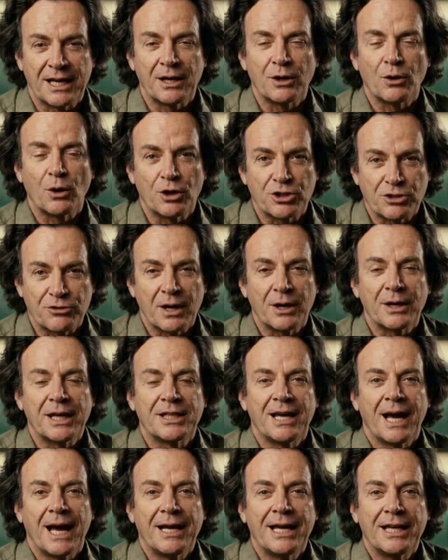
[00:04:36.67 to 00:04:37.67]
across very
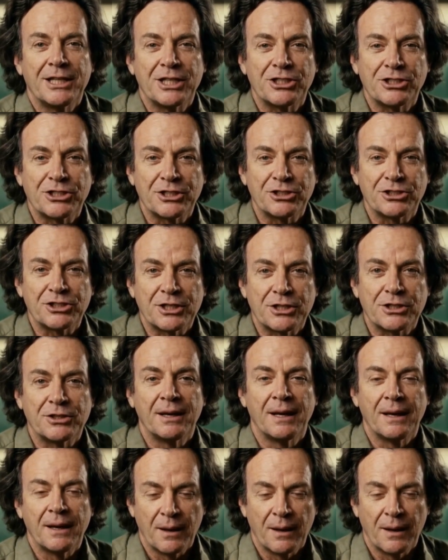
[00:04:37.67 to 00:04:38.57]
tiny distances,